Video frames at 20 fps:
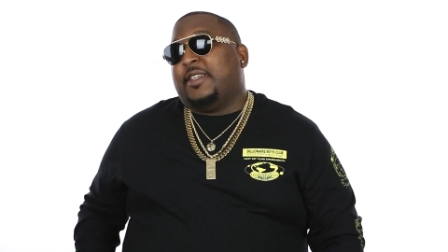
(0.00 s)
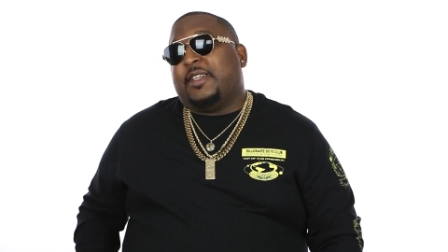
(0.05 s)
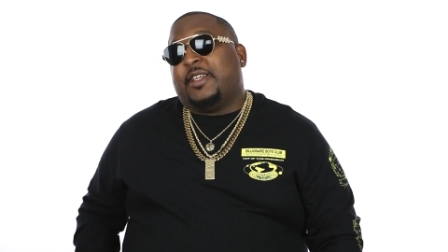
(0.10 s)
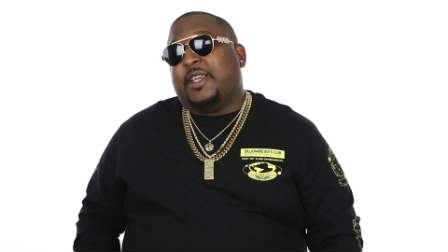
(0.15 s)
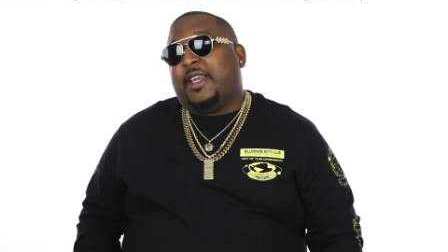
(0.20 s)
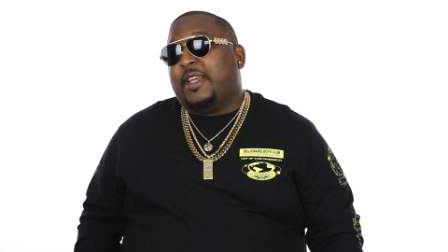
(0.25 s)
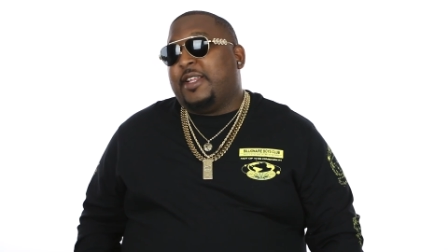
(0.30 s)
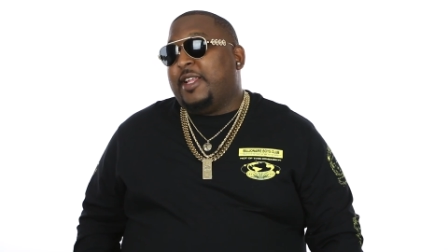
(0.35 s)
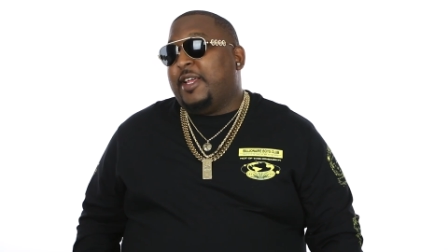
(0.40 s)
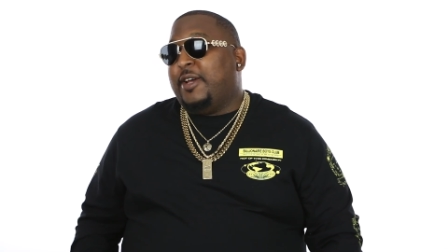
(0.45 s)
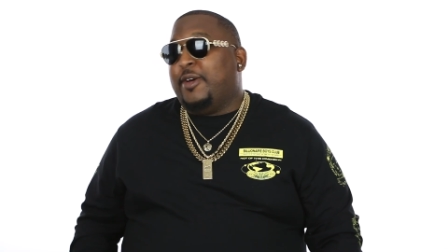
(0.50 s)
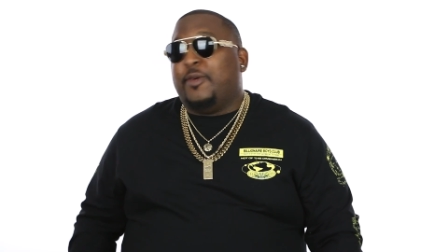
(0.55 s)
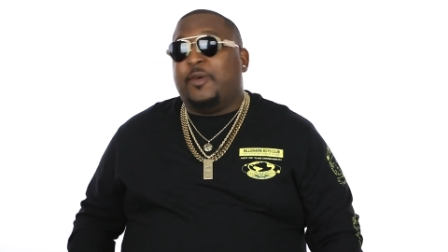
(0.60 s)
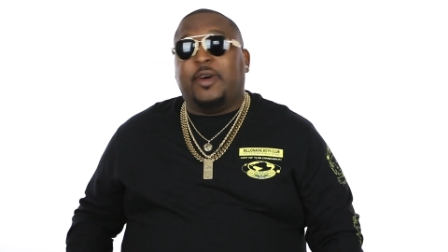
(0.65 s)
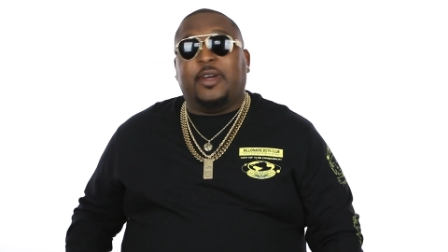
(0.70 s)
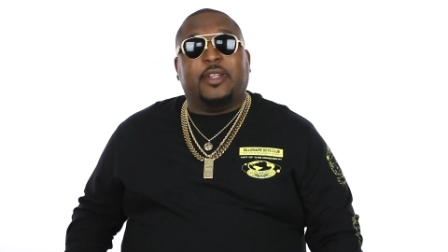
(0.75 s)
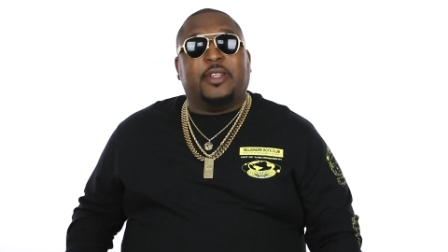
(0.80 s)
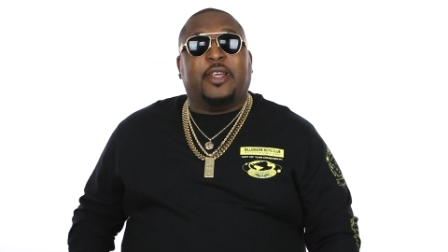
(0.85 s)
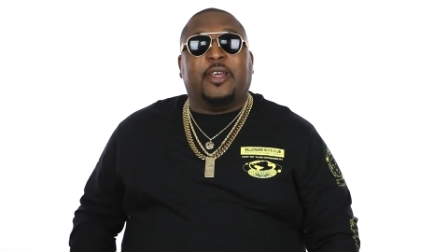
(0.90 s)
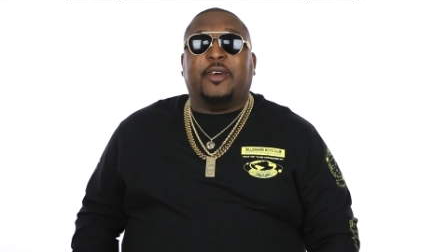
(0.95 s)
they, they don't
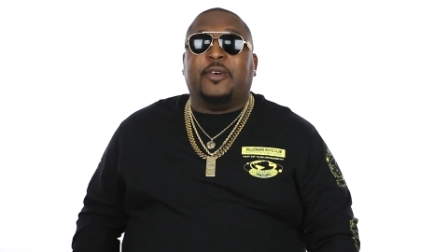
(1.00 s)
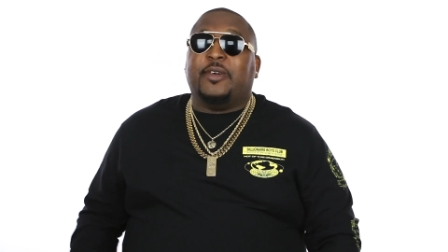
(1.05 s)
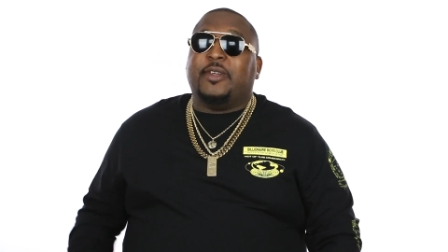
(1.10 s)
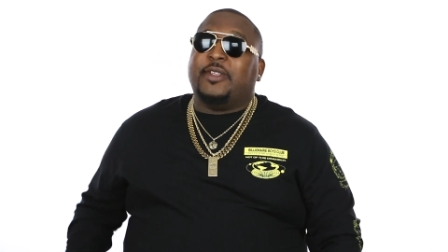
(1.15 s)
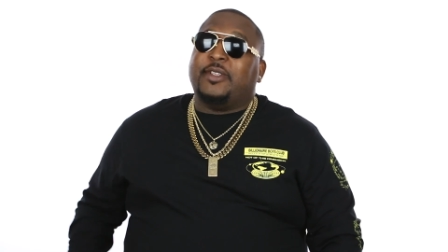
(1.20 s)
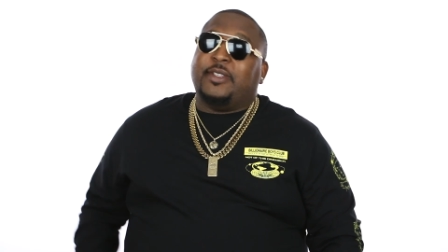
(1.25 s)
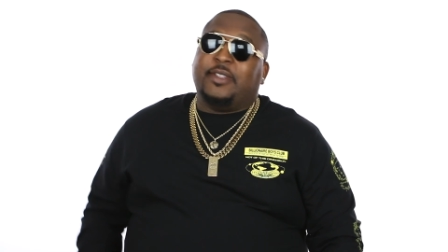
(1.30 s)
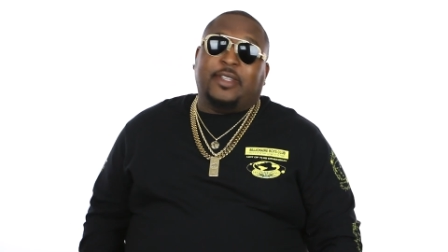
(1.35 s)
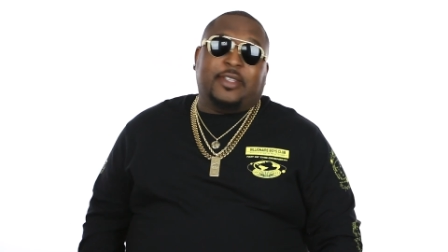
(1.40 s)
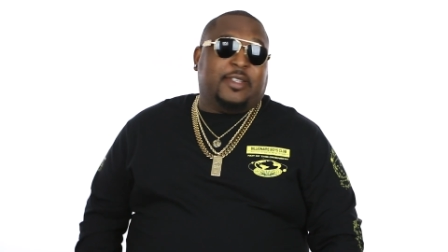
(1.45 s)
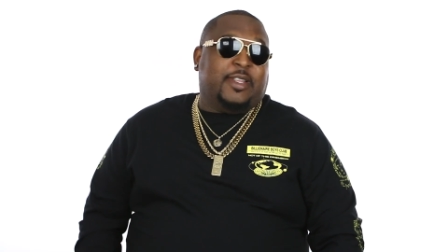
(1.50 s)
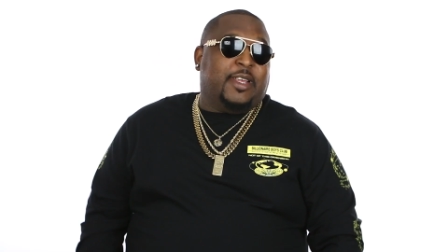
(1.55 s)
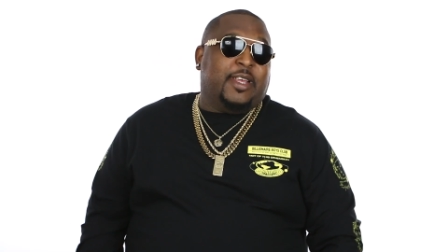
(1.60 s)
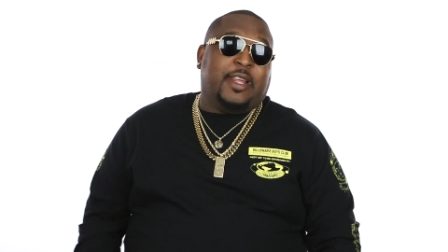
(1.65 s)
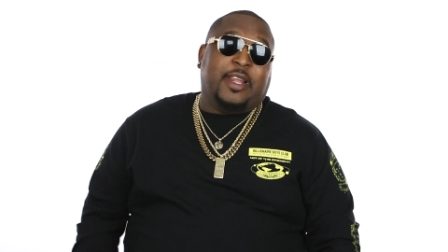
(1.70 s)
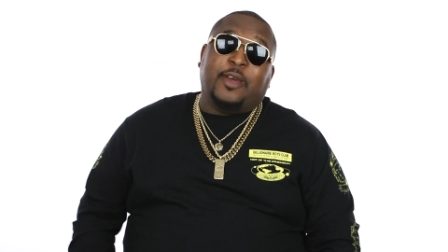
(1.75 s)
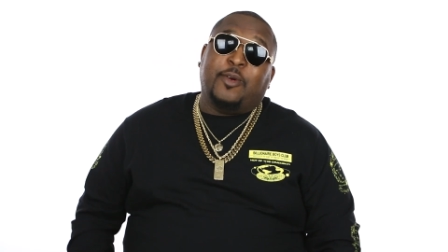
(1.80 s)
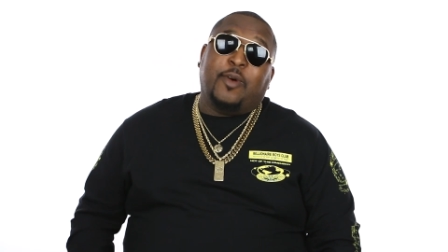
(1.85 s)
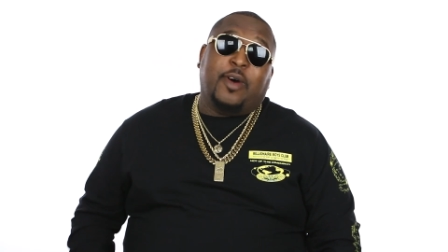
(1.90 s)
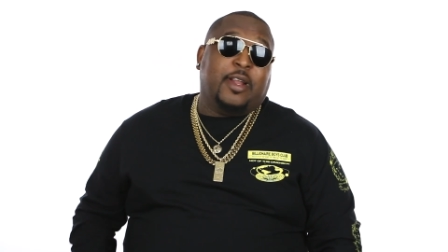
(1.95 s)
want they don't they
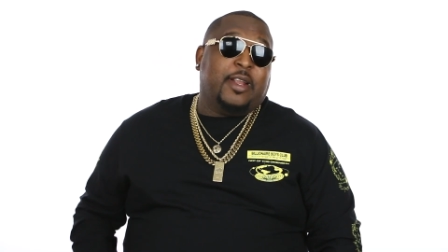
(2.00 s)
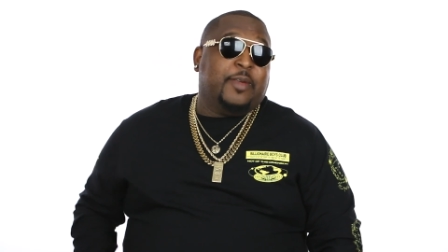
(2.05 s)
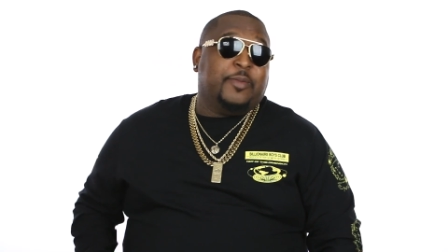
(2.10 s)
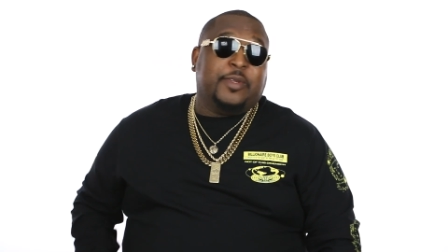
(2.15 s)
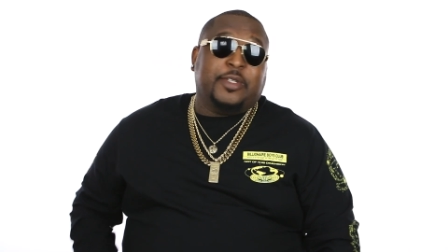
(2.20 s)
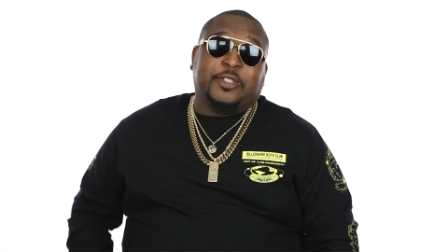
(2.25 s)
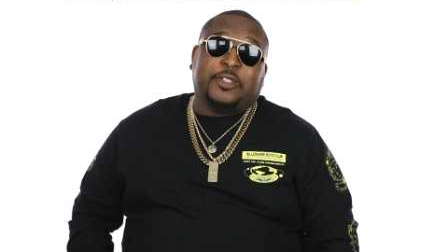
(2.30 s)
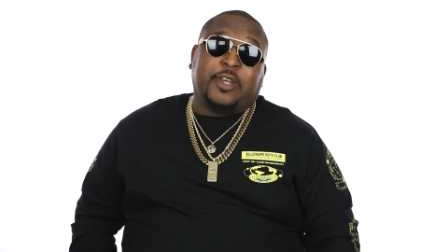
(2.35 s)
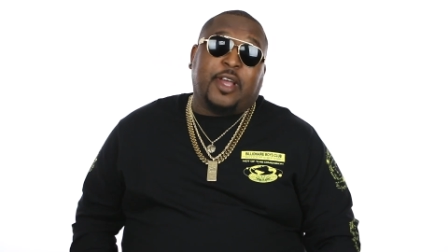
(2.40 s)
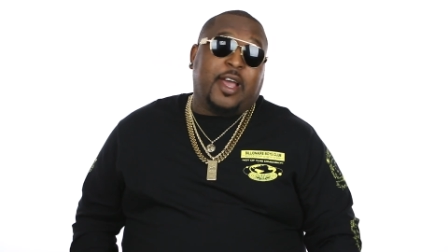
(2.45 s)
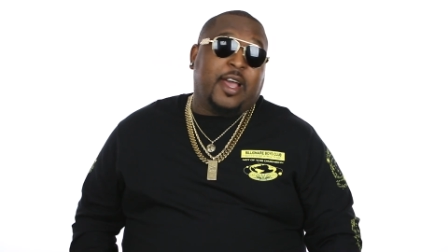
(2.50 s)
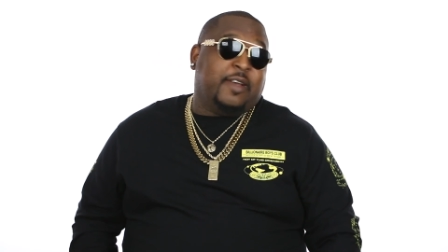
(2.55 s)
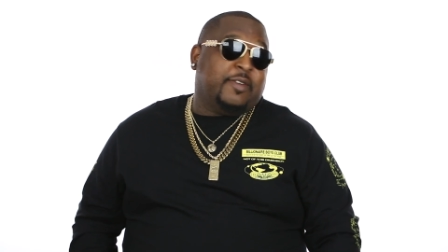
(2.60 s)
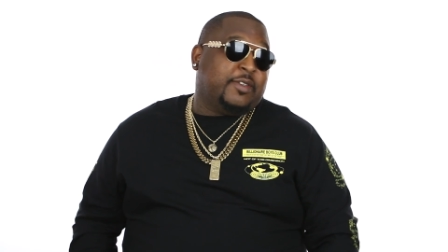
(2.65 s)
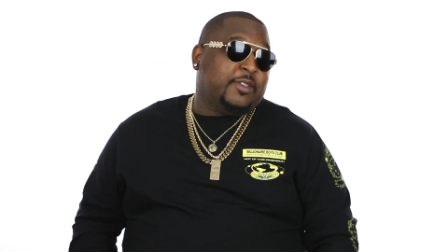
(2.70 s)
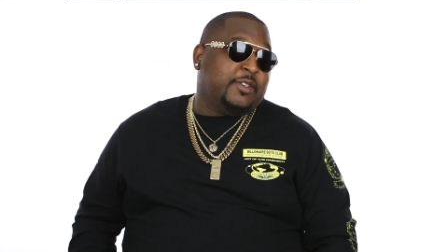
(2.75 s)
didn't want to let me drive,